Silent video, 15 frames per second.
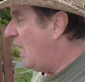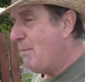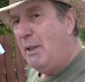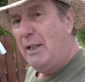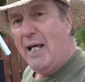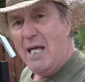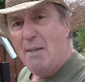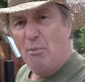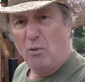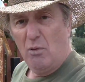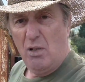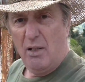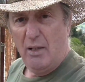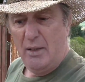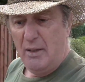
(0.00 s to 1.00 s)
I'm
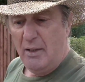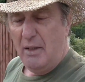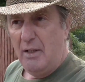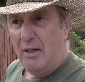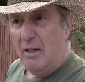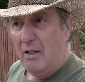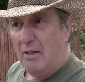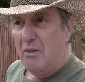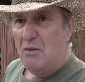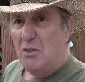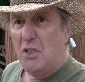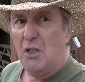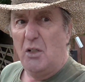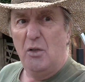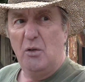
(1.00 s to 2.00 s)
unable
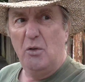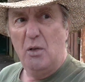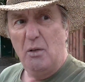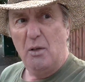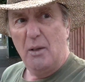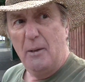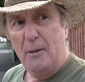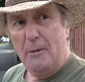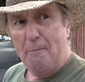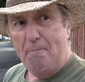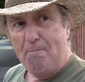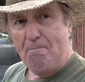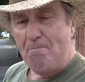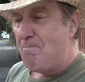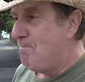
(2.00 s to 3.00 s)
to
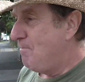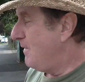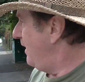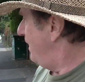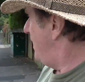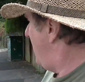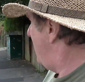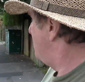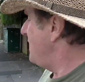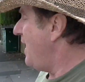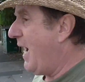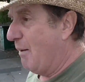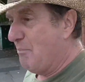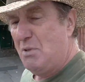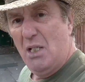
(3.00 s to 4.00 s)

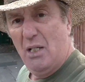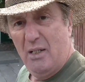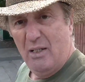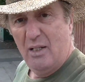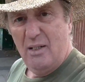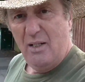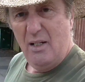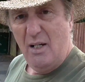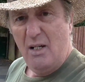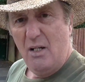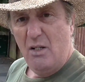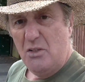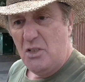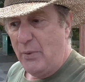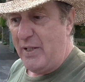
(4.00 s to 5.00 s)
adapt
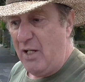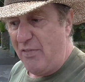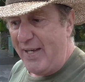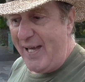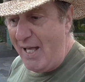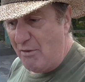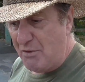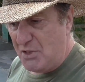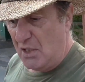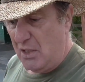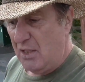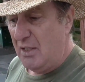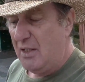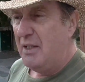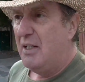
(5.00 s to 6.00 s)
to anything else.
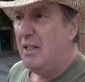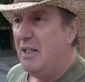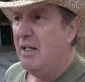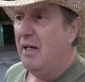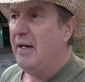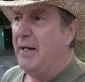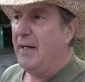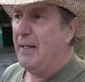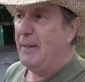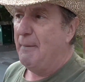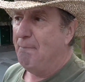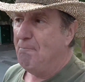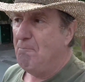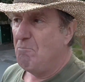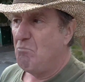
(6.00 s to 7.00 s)

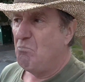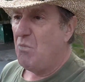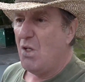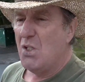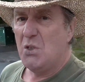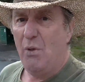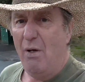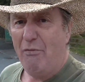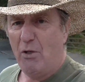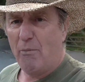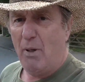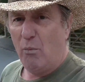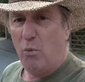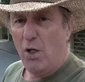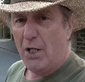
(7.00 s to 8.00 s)
Um, so I've
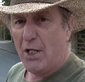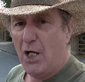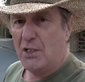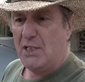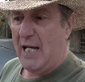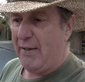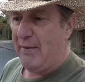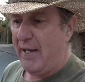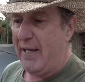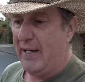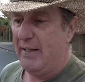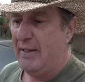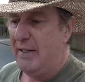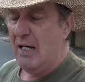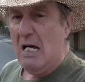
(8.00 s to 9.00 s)
got my work cut out
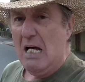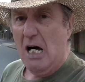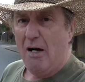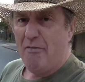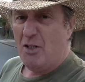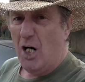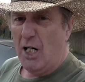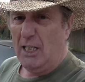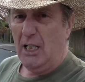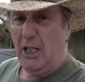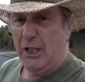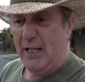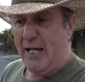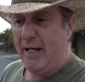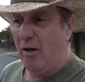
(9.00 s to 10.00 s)
here. I've got to
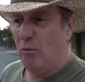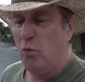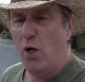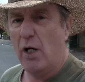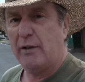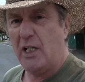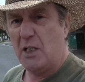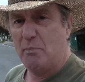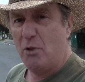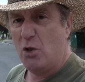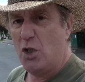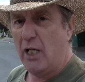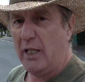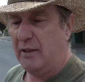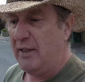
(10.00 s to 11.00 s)
learn how to work this
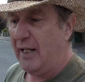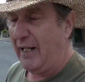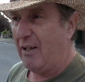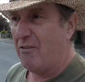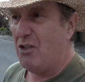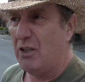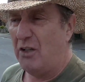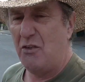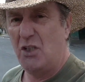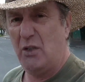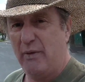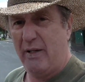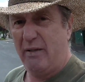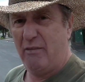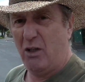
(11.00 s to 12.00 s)
machine, and I've got to
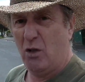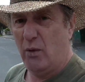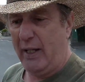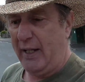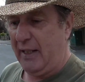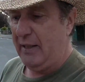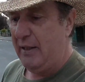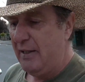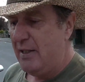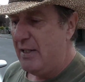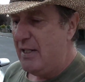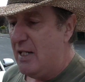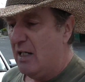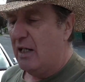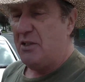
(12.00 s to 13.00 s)
do it quick
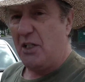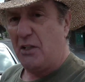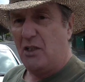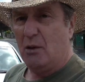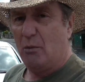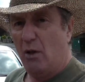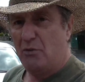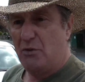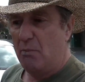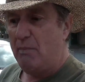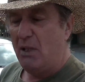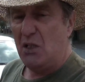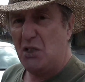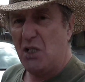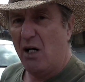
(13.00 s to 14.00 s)
because I don't want to
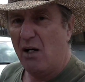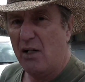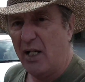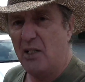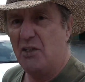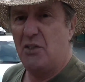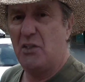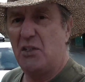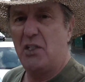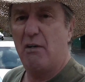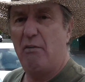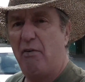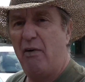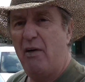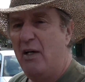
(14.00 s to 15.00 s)
miss targets and
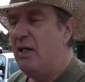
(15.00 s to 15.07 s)
stuff.